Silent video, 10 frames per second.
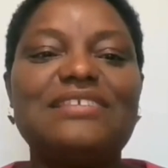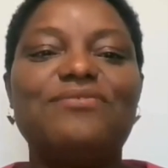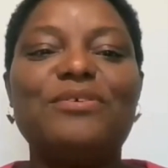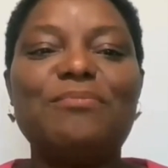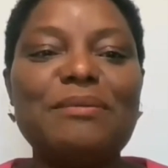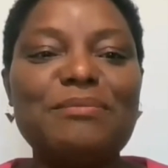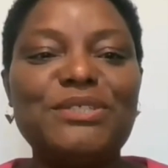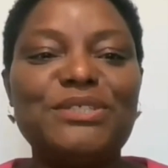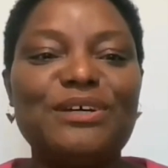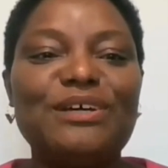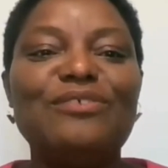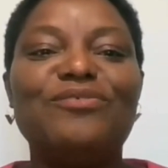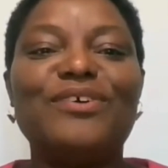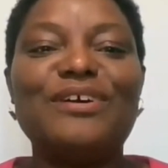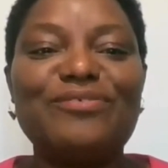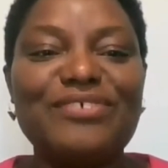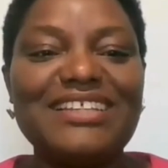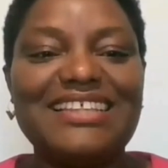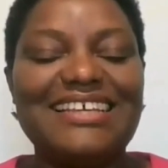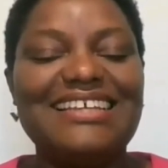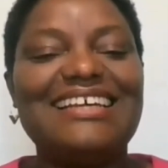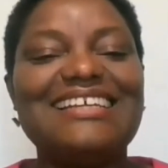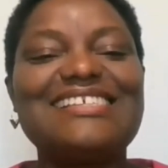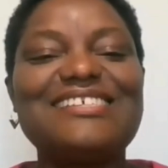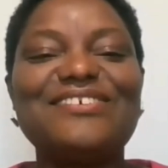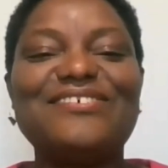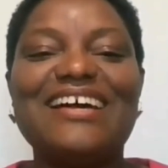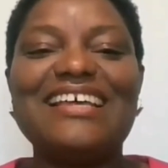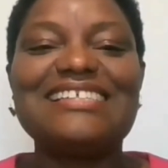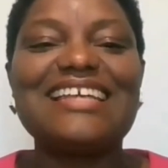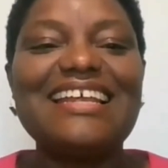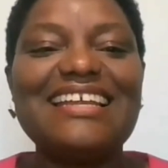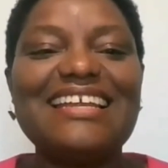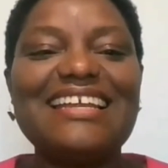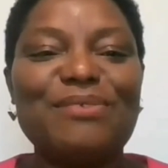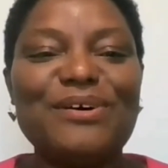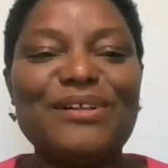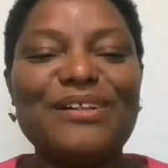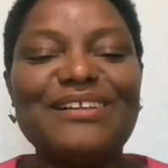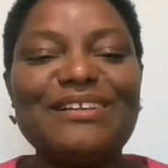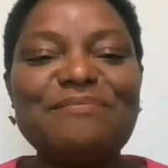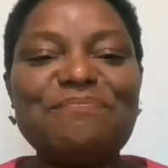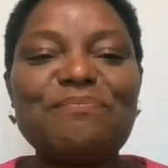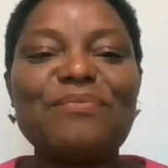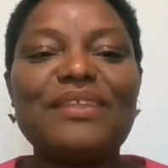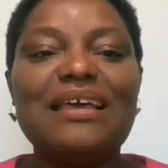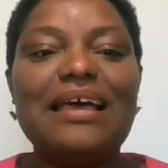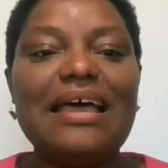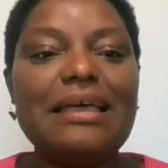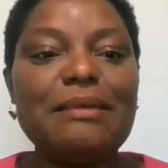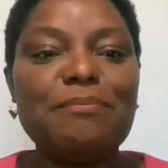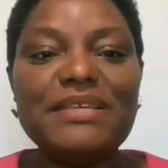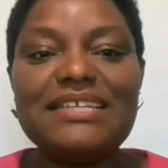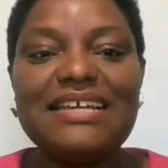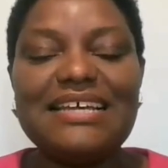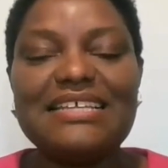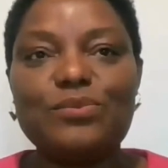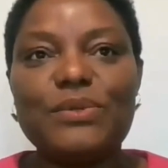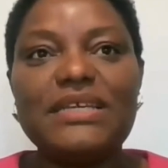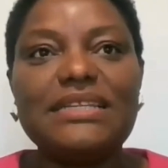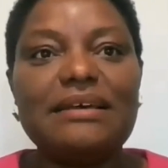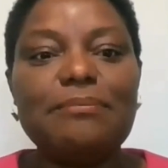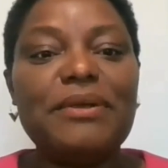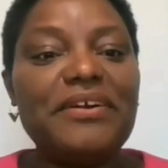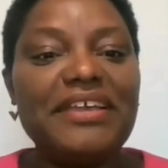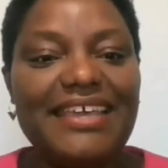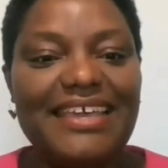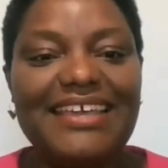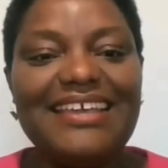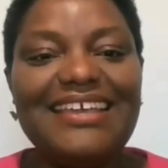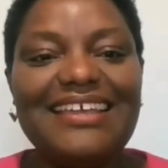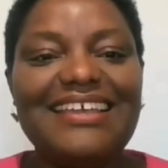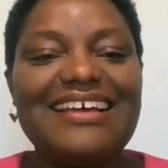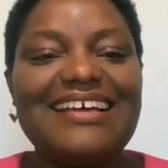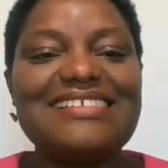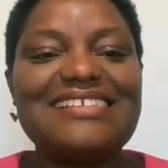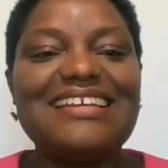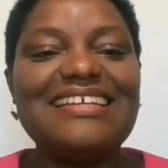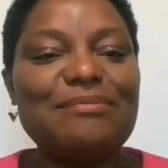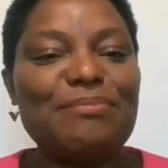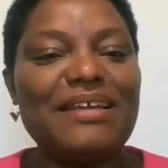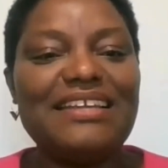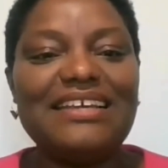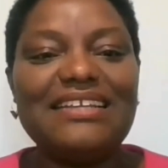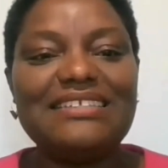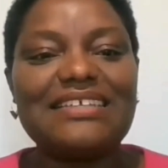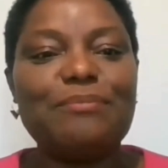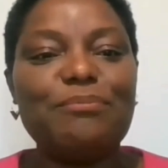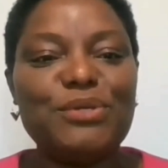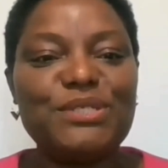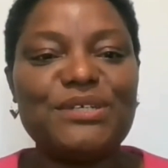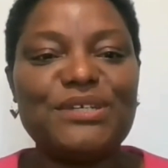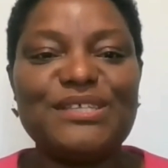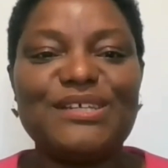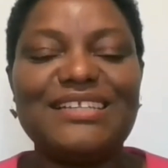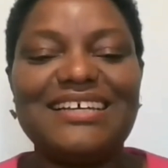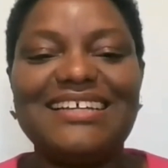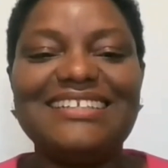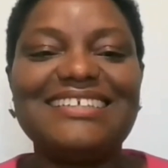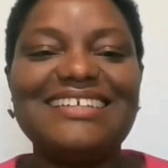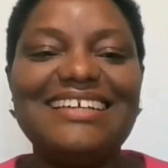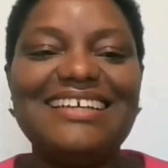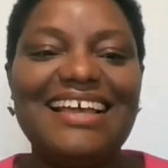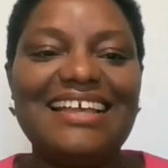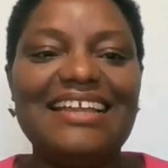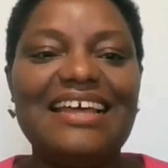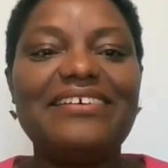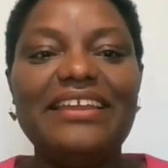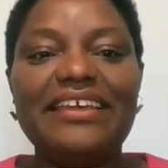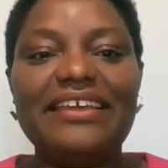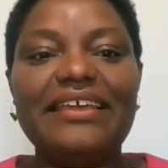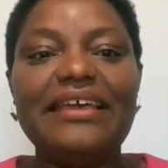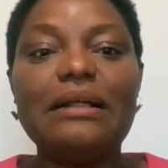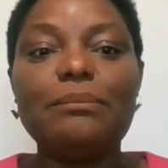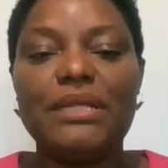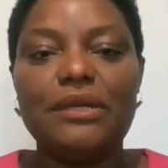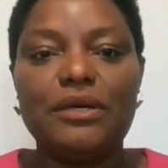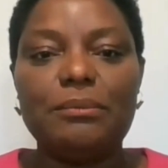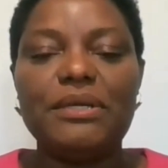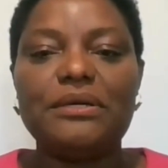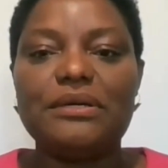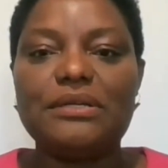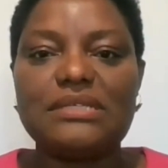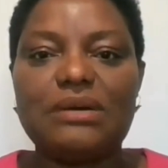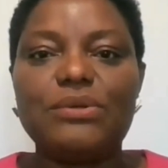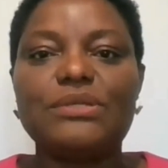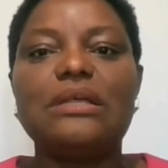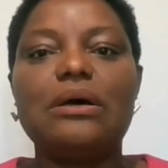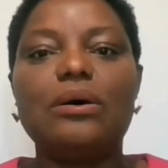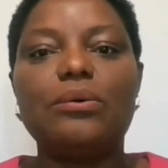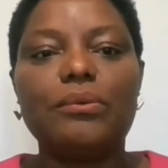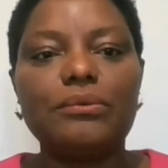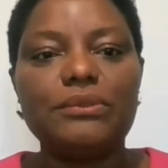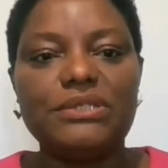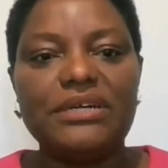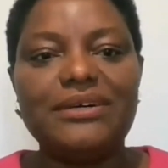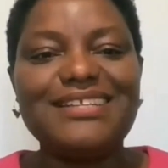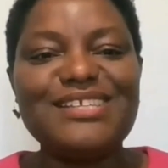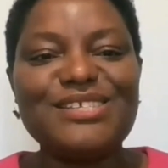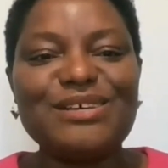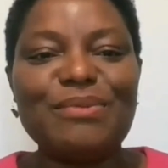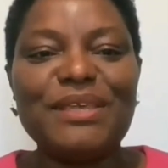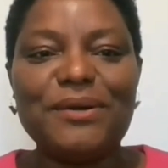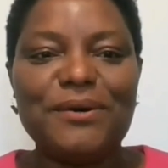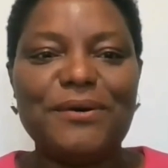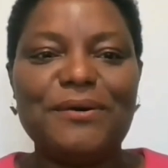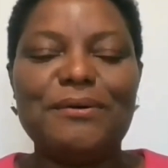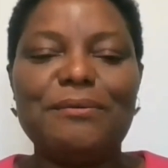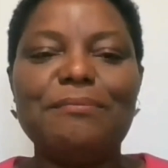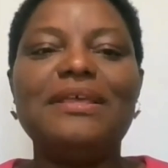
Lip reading: for permission for everything. And so I started a small business with Mary Kay as an independent beauty consultant. And that really helped a lot because I was now generating some income.